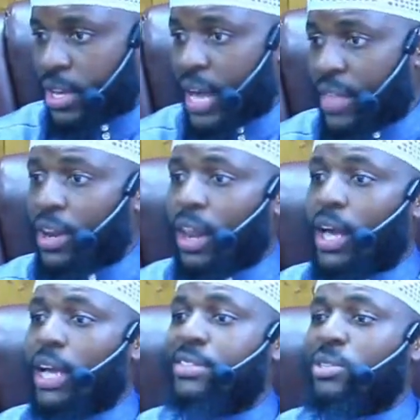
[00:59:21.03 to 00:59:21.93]
And then
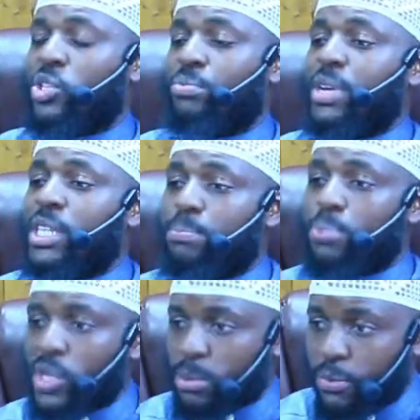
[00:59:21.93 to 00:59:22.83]
Allah Azza wa Jalla made it
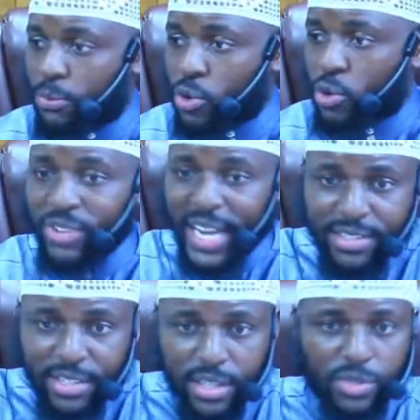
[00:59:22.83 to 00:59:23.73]
possible for you to
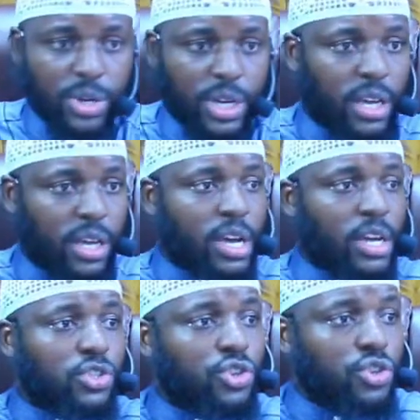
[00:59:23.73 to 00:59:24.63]
enter the toilet,
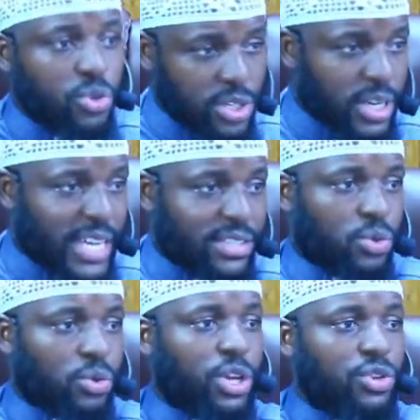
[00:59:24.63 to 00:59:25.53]
to utilize the
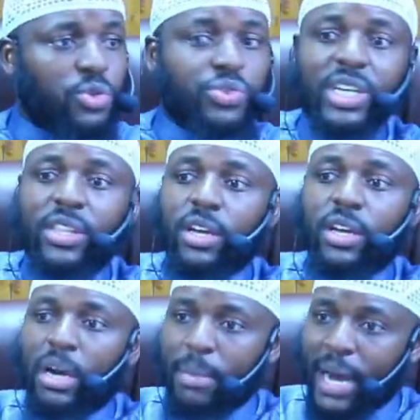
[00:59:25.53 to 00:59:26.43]
toilet, use it and then
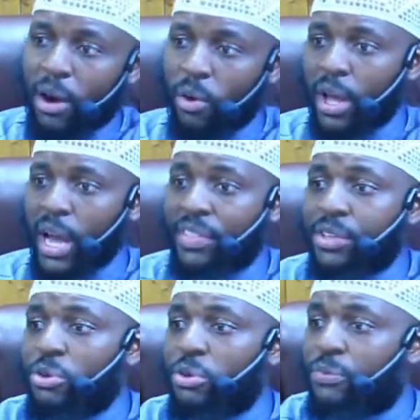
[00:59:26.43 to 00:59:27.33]
come out. And then
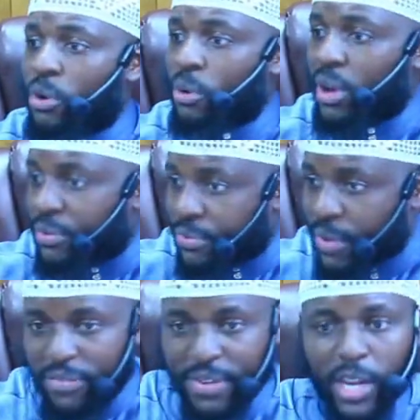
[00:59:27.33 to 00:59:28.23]
you felt a
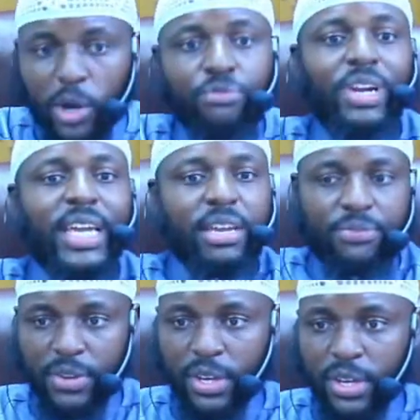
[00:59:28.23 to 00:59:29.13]
feeling of relief.
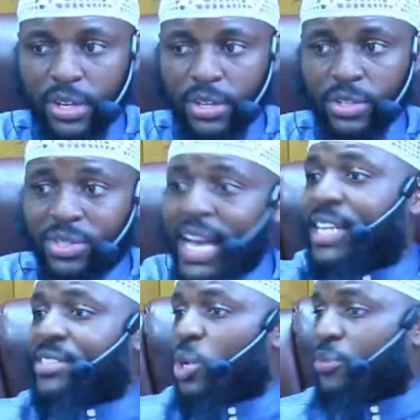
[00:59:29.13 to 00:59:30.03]
So that in
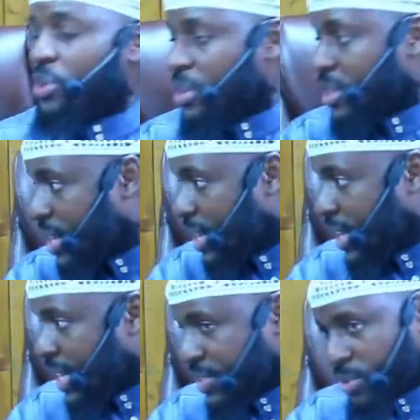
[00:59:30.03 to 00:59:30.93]
itself, you need to thank
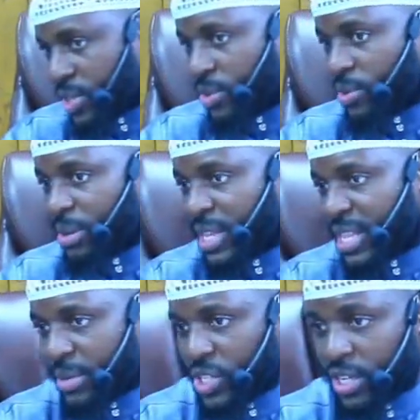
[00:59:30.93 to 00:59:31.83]
Allah Azza wa Jalla, the ulama they
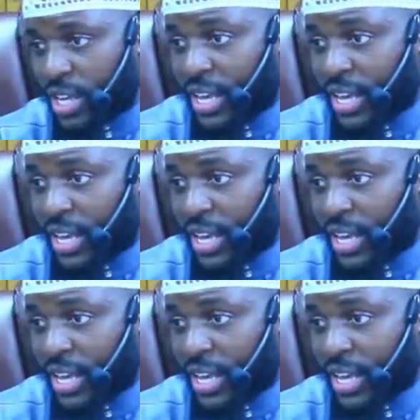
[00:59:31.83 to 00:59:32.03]
mentioned.